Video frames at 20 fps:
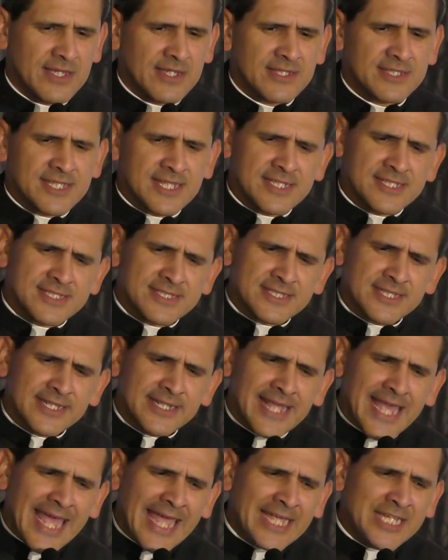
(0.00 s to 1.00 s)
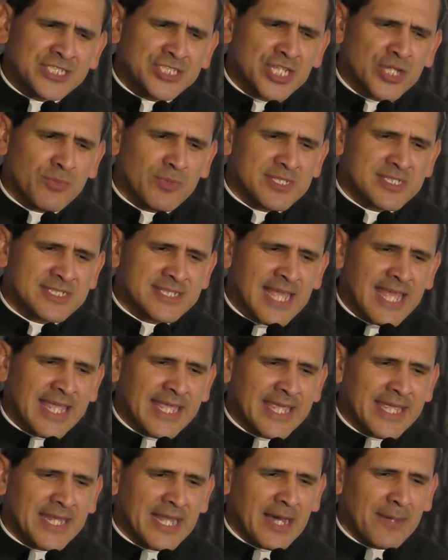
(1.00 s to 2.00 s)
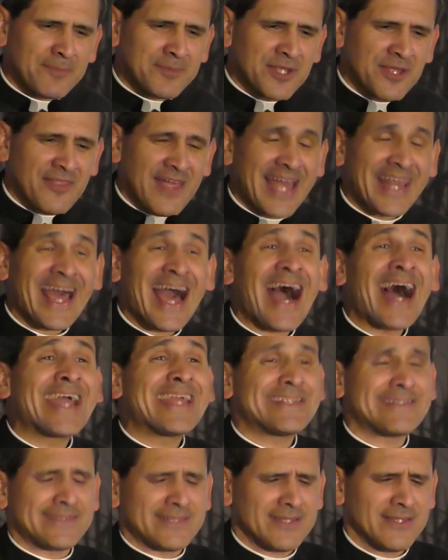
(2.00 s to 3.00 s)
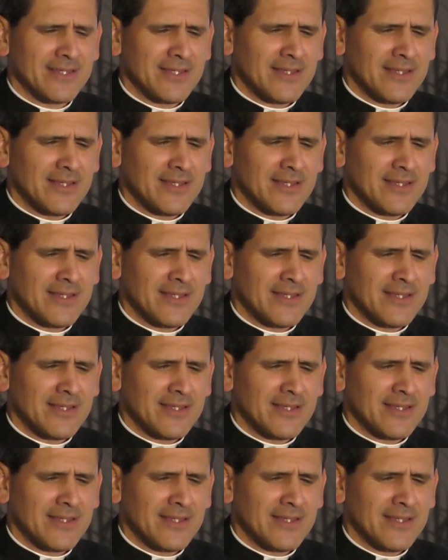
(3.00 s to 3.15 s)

since the day she was taken up to that height